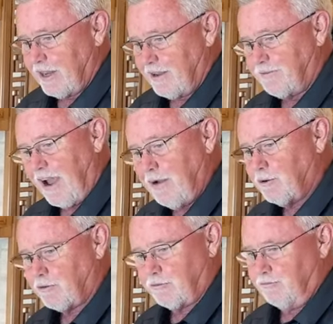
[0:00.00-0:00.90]
If I
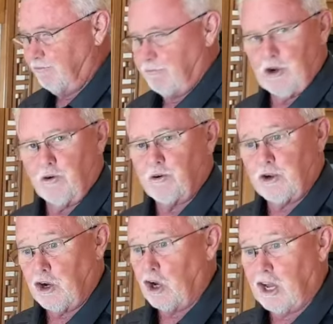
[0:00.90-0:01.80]
was, you know,
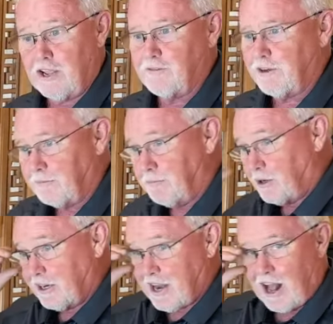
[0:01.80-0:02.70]
going to live in a
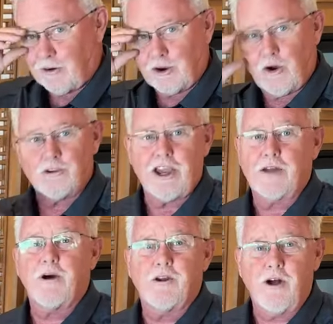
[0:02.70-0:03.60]
million dollar coach,
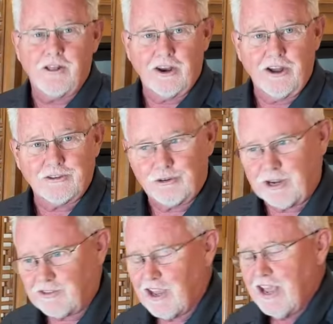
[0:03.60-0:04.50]
I'd want all the
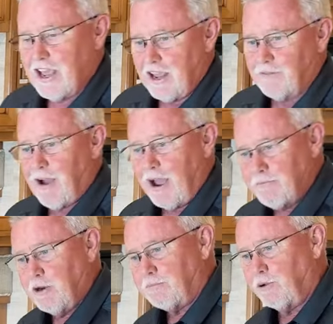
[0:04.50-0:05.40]
luxuries. If I'm
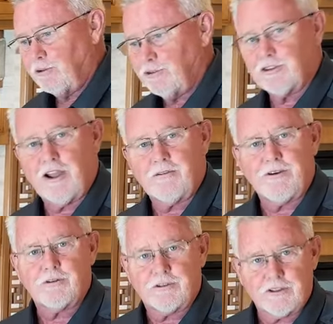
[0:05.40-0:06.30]
going to pull stuff
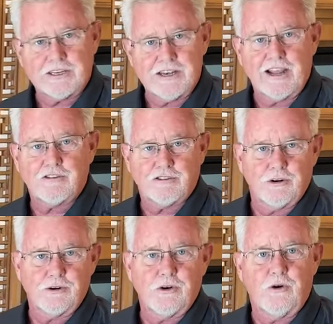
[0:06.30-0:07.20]
out to the
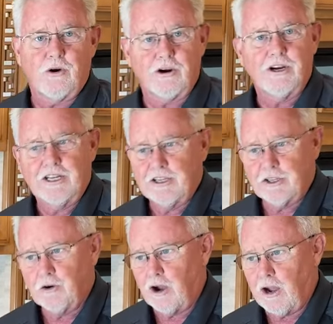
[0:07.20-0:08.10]
desert or,
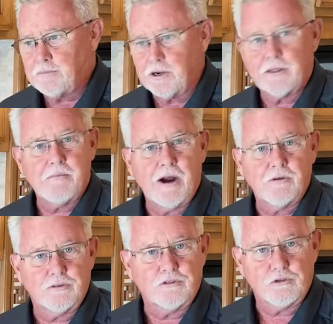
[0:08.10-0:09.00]
you know, up into the
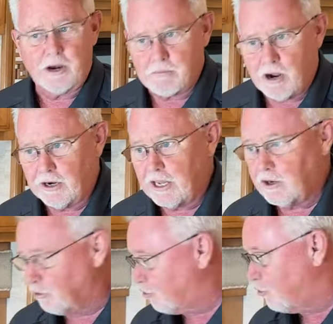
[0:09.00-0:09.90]
mountains when I'm hunting
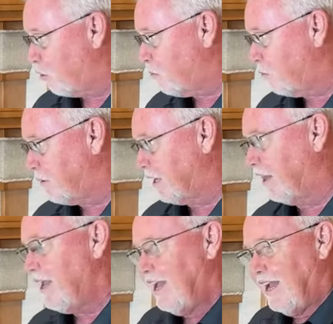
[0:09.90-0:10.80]
or
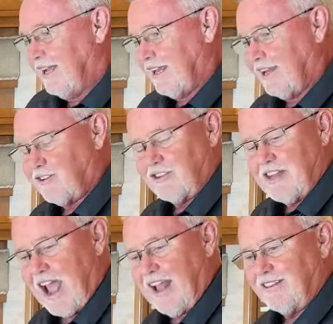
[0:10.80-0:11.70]
snowmobile, it's
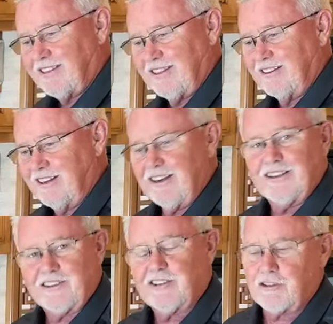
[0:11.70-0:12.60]
not the little
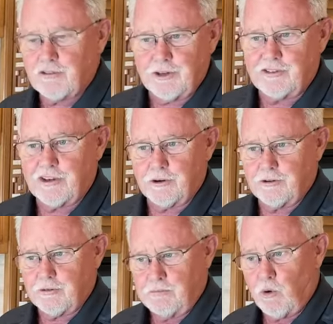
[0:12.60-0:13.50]
accessories that are
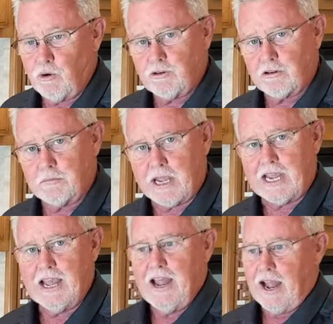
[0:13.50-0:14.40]
as important to
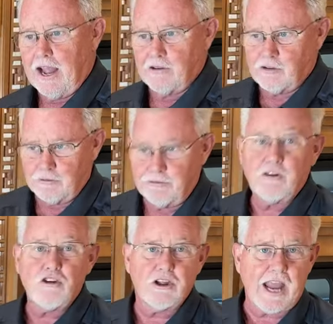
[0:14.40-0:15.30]
me as the
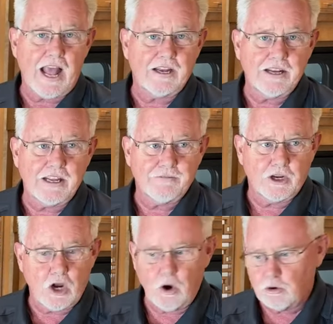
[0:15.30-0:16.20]
functionality of the
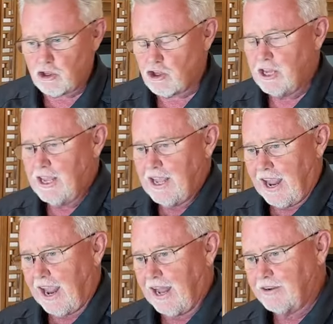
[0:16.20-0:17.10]
coach.
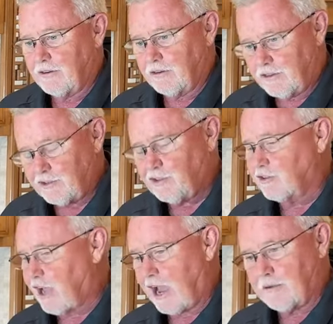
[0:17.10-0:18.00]
And this
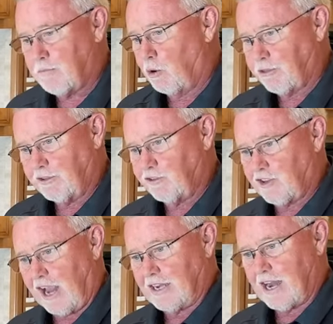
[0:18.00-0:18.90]
has got it both
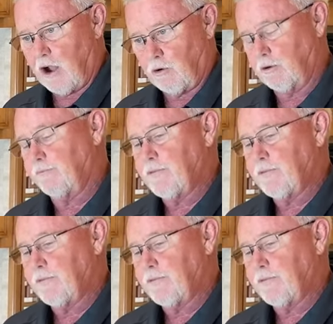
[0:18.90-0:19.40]
inside and out.